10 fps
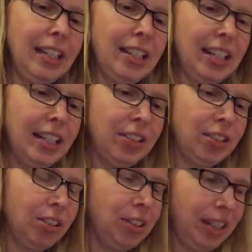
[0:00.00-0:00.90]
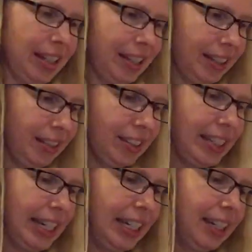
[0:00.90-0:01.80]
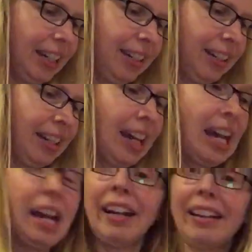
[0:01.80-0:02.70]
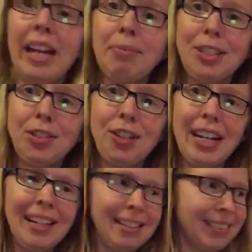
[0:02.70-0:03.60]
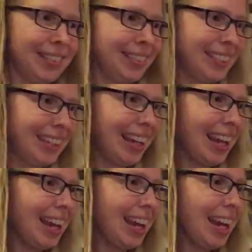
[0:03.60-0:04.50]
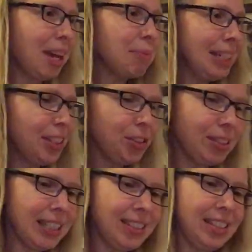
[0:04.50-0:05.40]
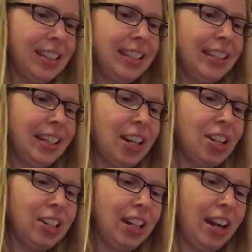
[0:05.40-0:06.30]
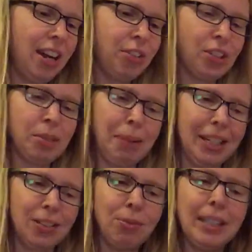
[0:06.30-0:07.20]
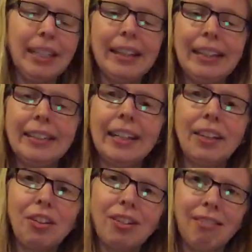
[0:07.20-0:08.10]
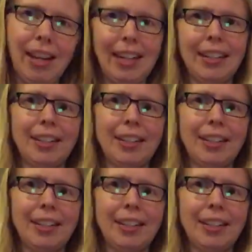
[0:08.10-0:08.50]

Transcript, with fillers: and the dinosaur and the snake, climbed a tree. How many trees do you think they are in outer space? What do you think they look like?